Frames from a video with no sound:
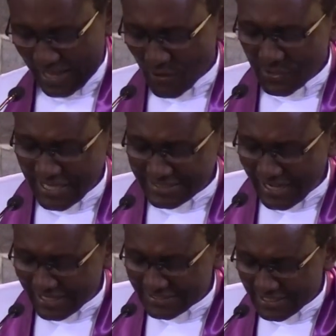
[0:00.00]
how he has
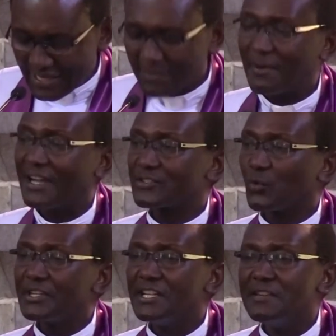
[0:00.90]
acted in the past,
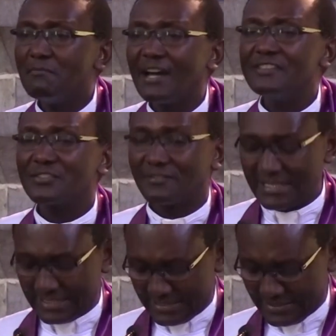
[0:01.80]
what he demands of
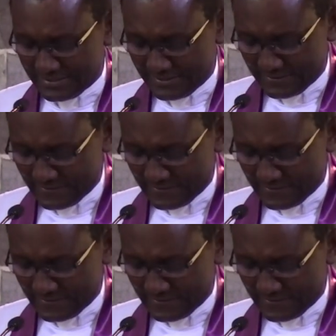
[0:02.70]
us.